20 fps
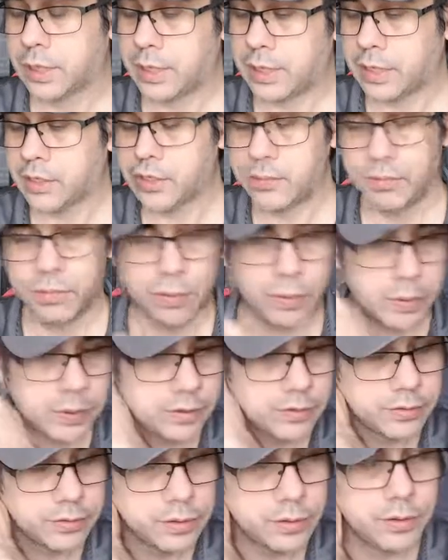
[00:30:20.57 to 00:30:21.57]
connection
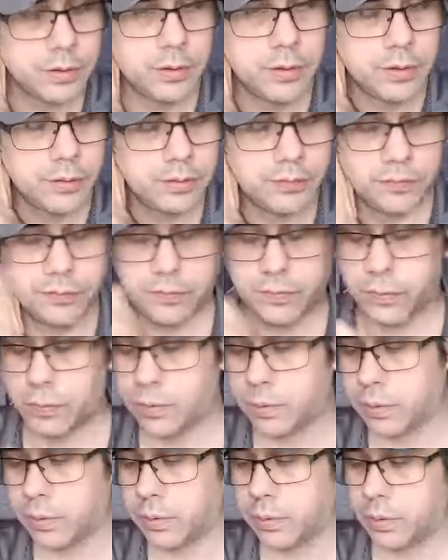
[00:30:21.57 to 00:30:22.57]
points
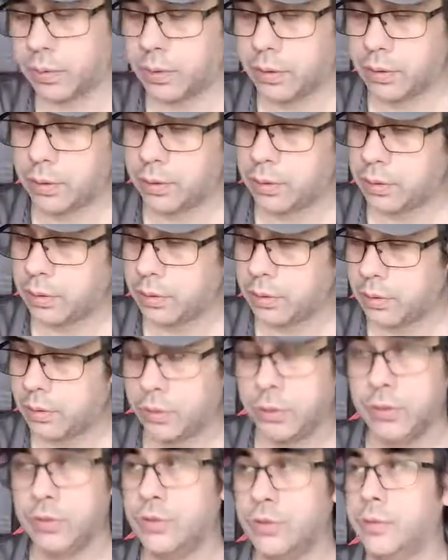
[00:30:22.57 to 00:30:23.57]
for
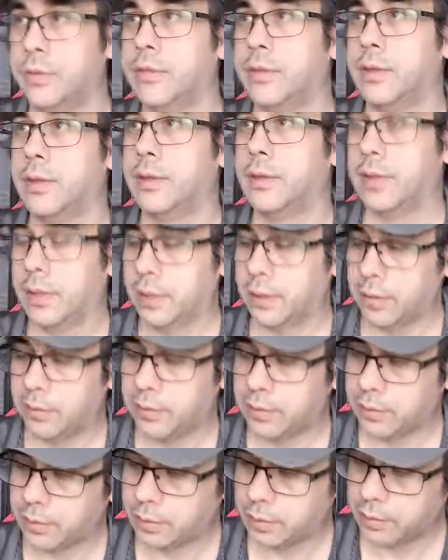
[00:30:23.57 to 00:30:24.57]
tubes and
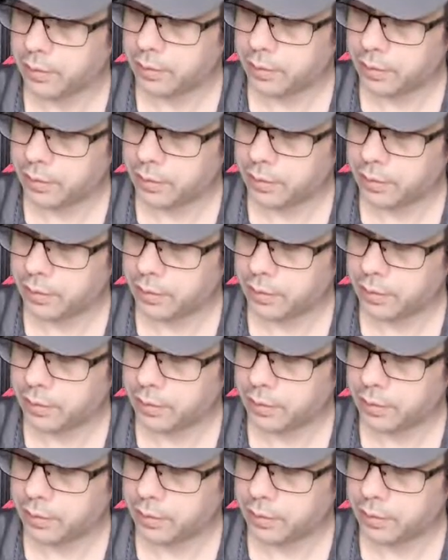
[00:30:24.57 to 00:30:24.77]
things.